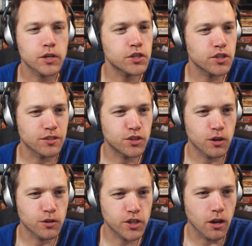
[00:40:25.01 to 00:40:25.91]
Christian
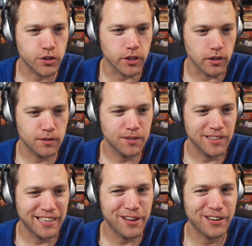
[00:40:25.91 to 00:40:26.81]
church culture.
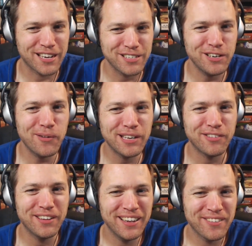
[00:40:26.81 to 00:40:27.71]
You know, because you know when
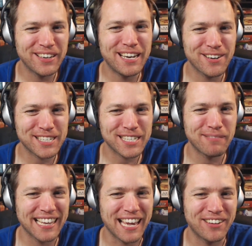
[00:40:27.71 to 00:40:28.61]
you hear
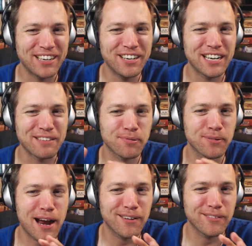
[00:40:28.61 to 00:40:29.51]
somebody like when you're in a
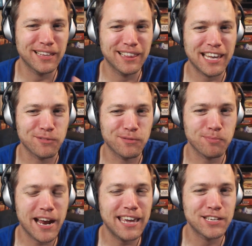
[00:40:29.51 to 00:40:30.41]
prayer, like you're
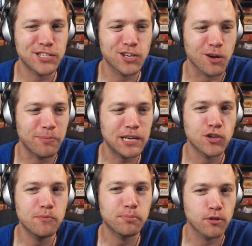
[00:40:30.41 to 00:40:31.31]
praying in a circle,
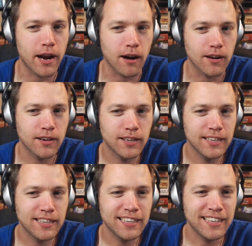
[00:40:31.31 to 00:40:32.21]
big group prayer.
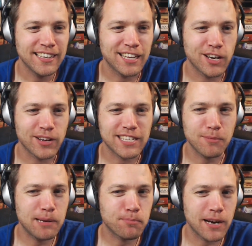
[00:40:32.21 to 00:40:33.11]
You know, and
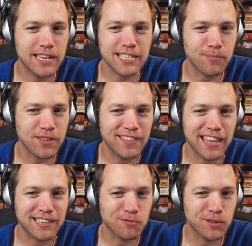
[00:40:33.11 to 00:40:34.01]
somebody prays something
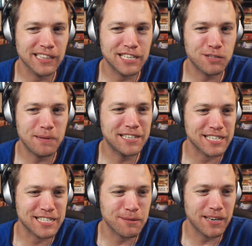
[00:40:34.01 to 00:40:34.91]
that really
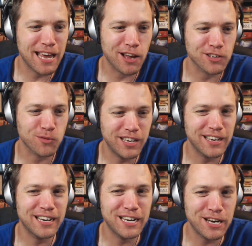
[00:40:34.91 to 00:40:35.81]
speaks to somebody else.
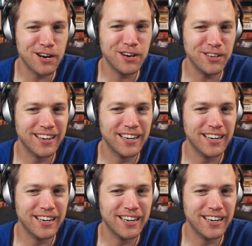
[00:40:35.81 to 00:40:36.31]
What are you going to hear?